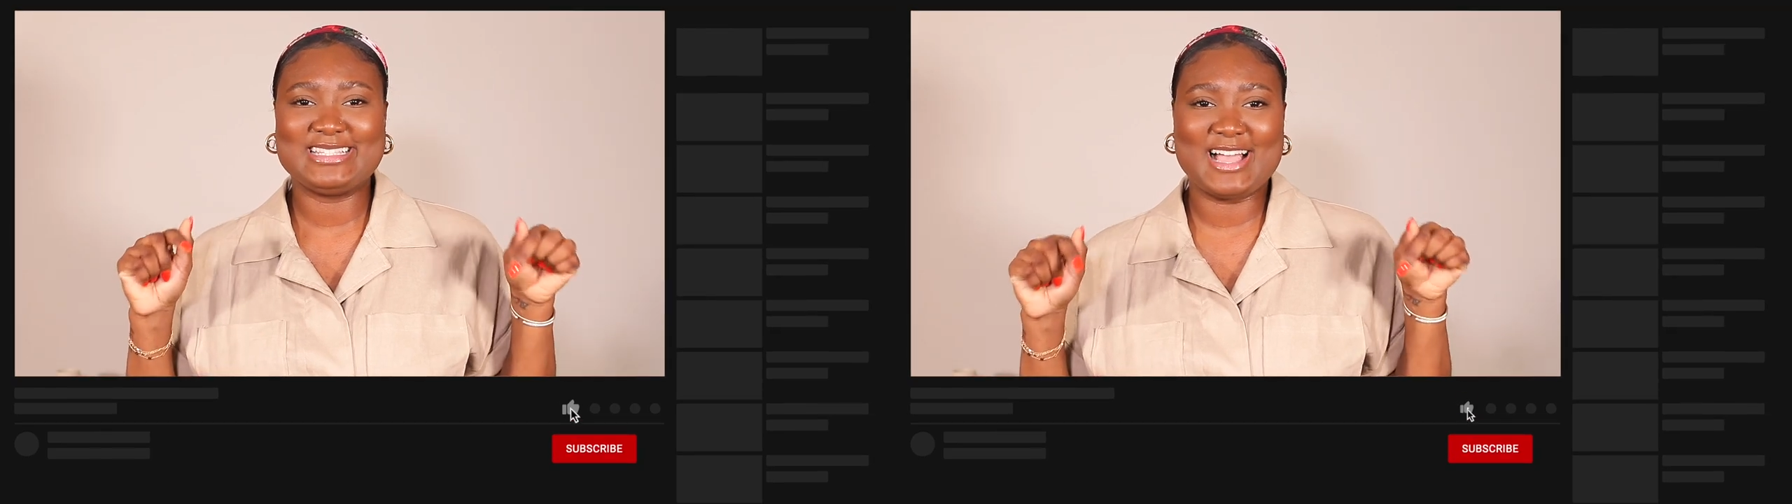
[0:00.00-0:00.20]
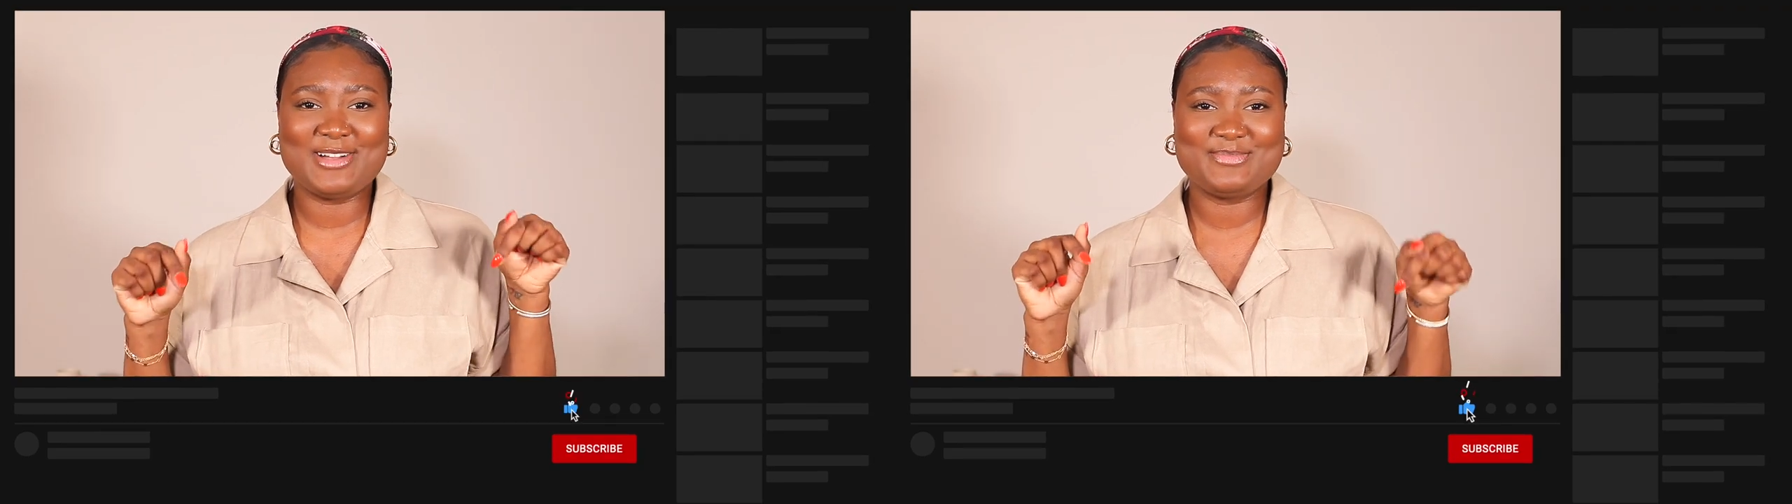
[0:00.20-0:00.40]

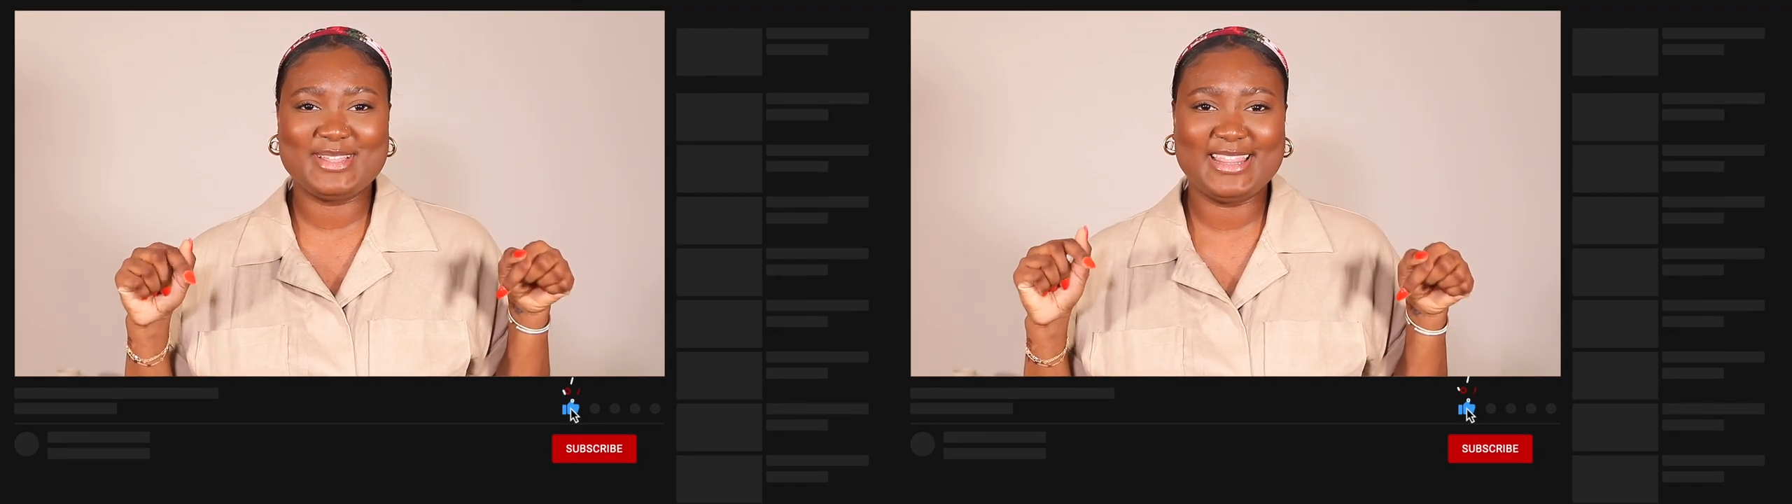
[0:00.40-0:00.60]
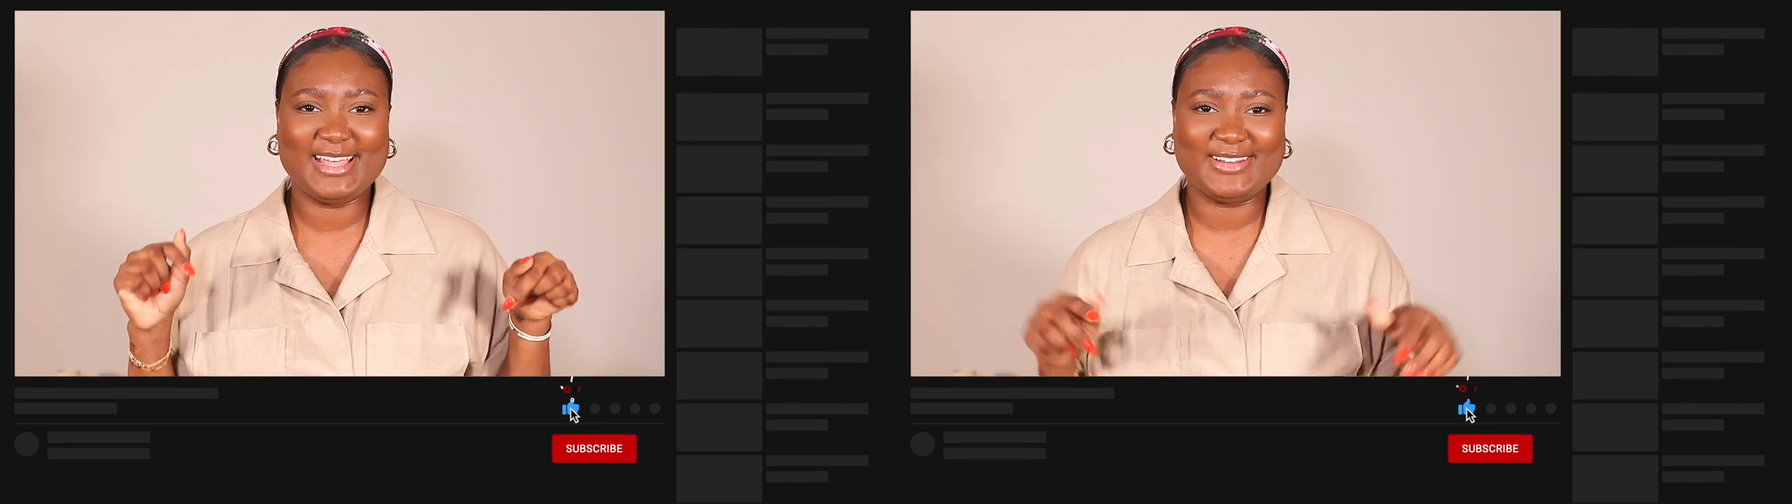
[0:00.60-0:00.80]
down
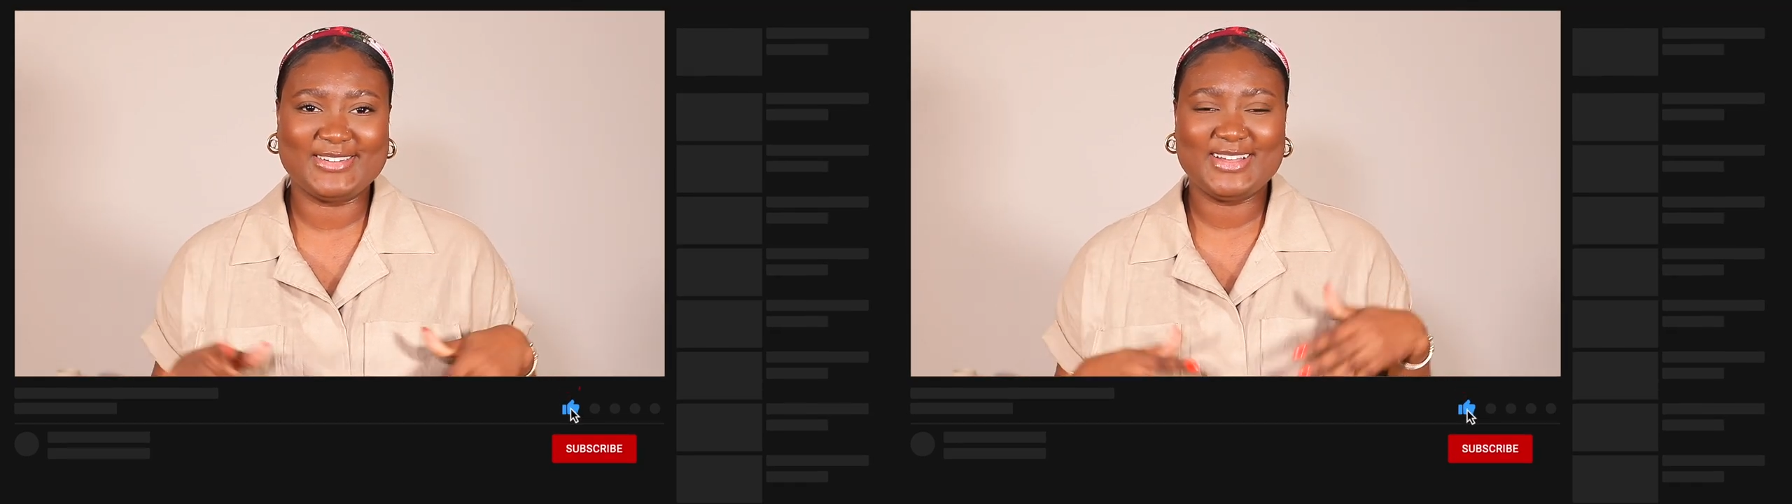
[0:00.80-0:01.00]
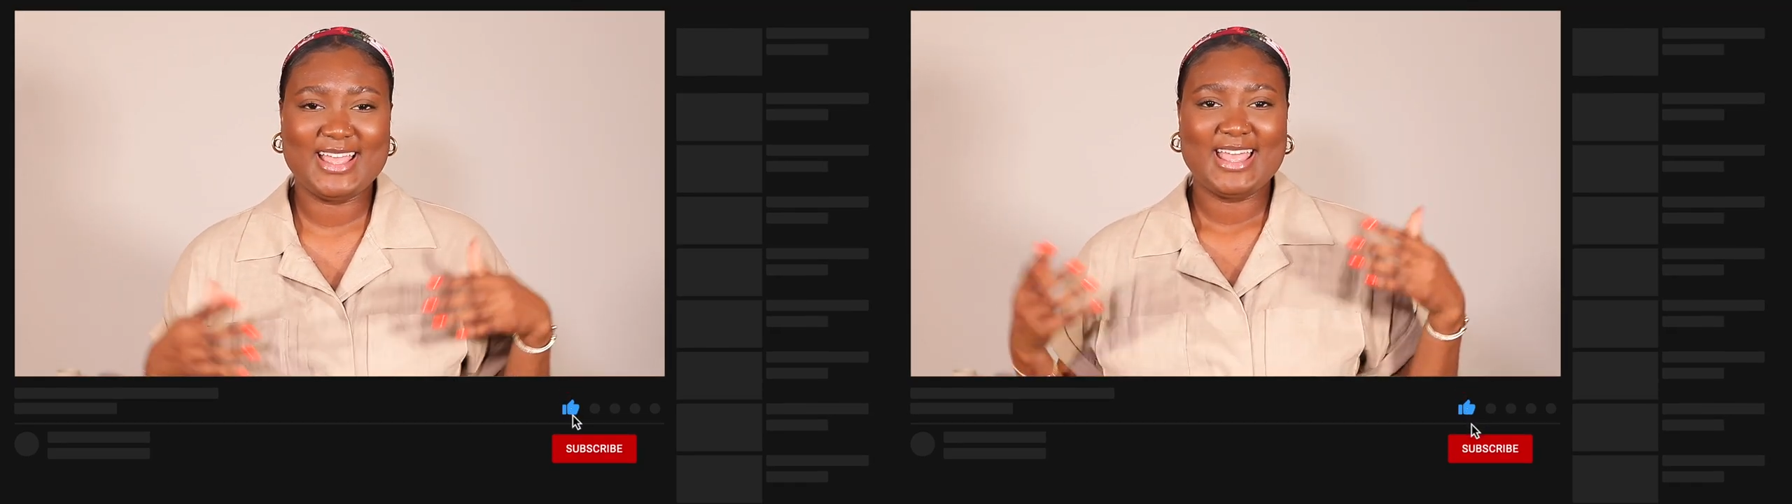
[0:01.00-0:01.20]
below.